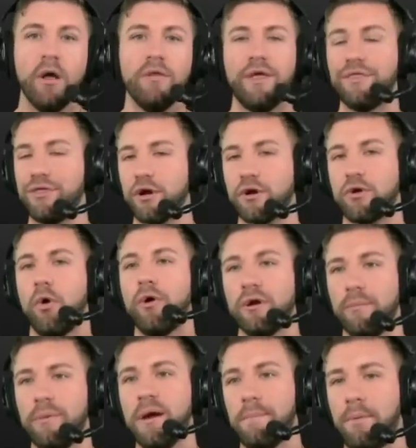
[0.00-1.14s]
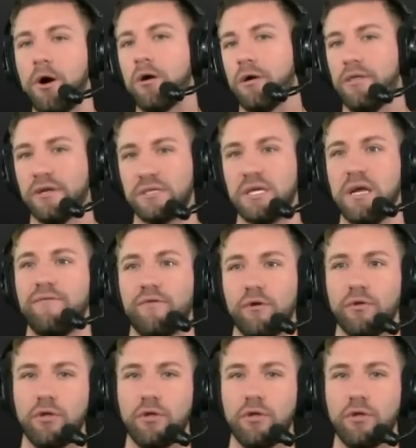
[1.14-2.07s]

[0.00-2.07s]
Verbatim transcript: that they're going to be a part of this team for